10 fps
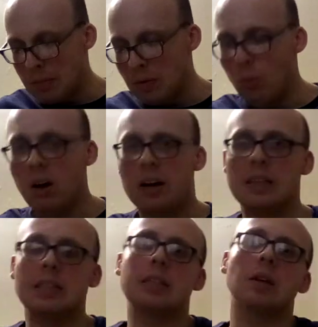may be
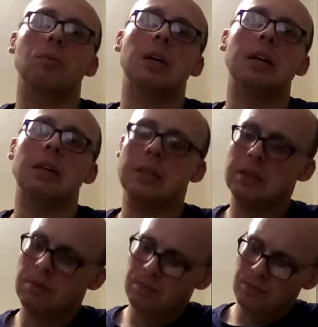wise in his own
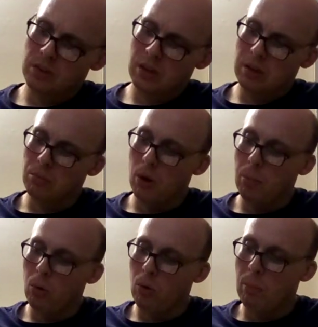eyes, but a
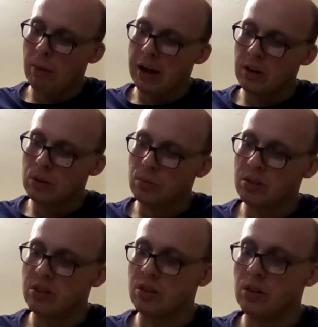poor man who
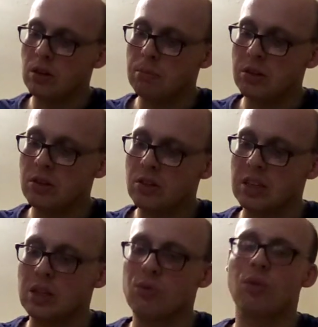has discernment
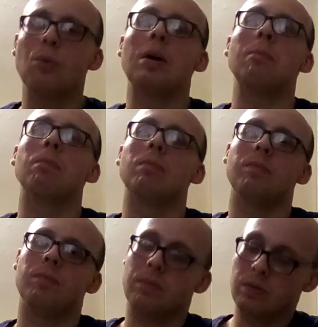sees through him.
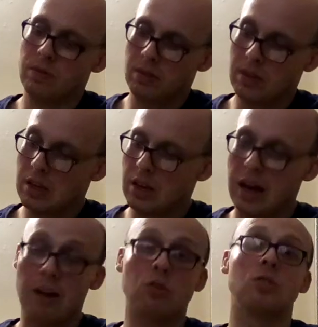
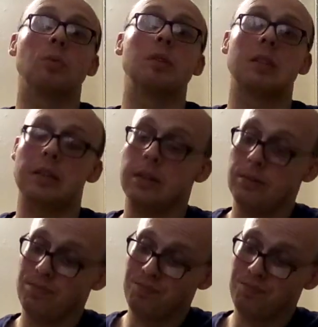How true is that?